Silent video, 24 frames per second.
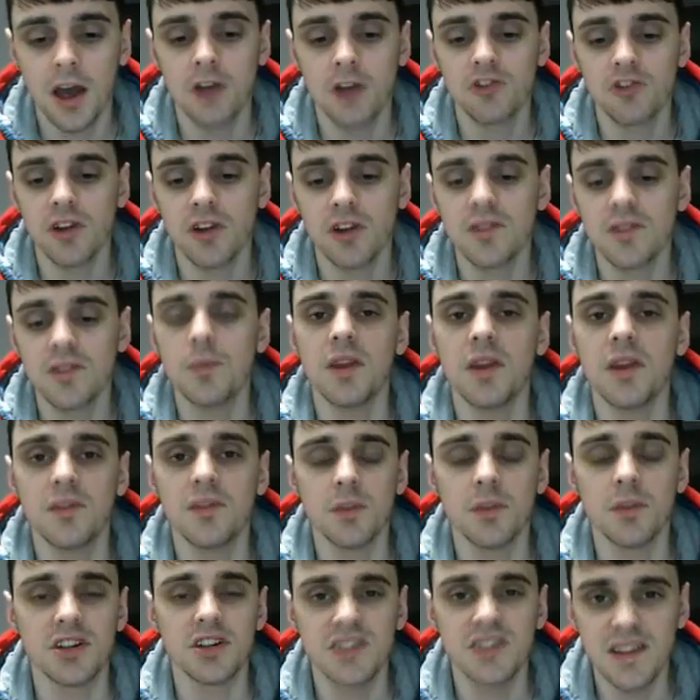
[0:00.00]
tried to
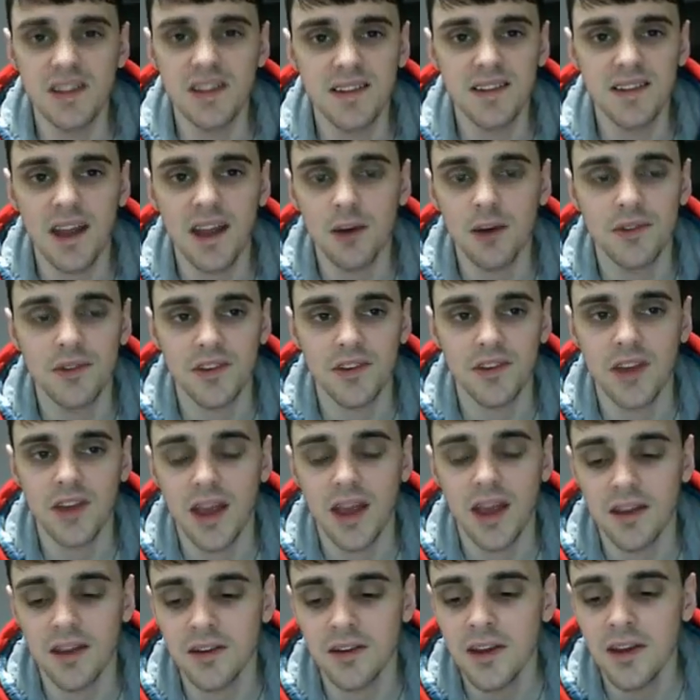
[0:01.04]
be as much detail as
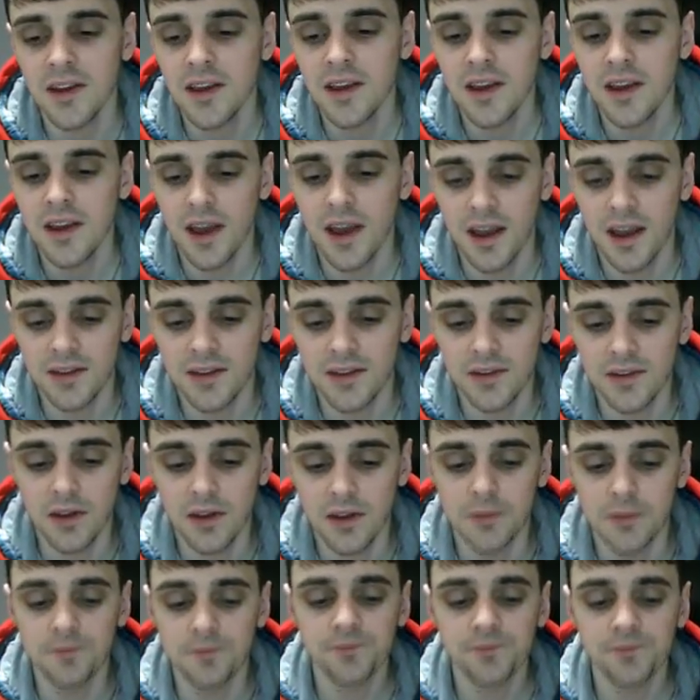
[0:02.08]
I can,
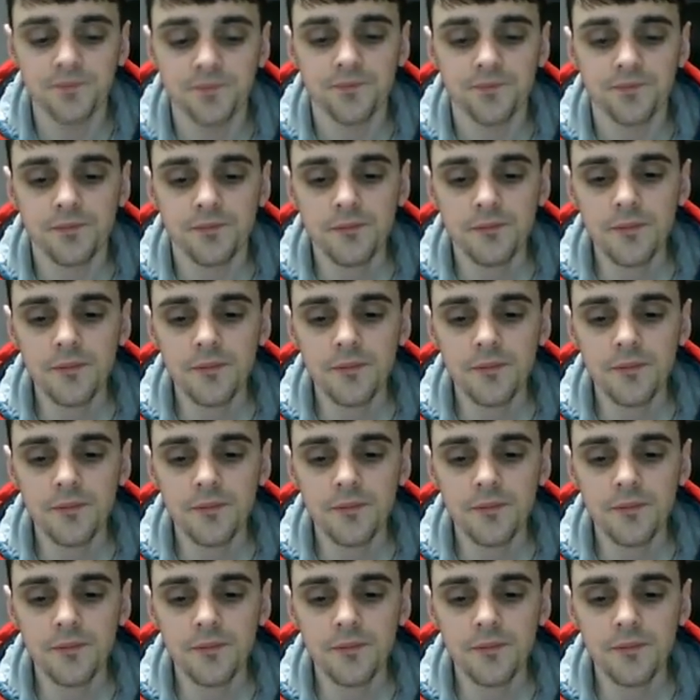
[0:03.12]
and